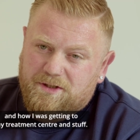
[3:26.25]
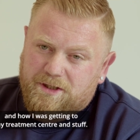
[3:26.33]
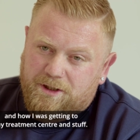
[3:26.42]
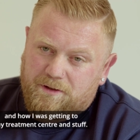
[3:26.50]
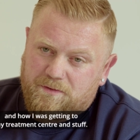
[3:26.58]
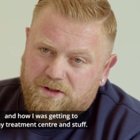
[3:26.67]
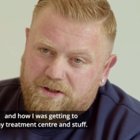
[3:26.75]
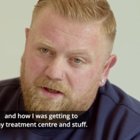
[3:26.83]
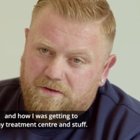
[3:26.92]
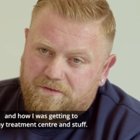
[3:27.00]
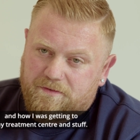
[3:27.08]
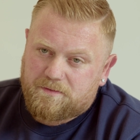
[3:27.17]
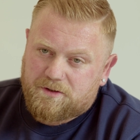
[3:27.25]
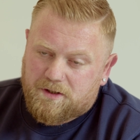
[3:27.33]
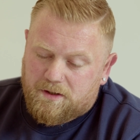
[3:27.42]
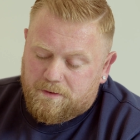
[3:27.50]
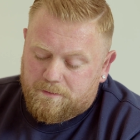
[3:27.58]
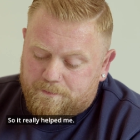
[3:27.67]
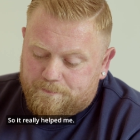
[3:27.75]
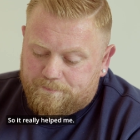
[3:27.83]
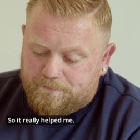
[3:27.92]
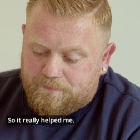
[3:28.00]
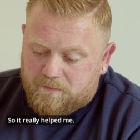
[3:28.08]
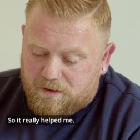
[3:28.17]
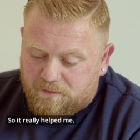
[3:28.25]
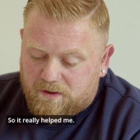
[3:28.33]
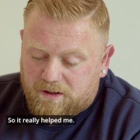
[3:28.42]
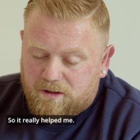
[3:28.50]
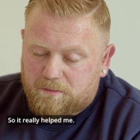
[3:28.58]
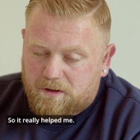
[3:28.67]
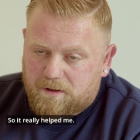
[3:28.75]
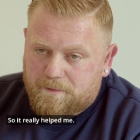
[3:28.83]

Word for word: centre and stuff. So that really helped me.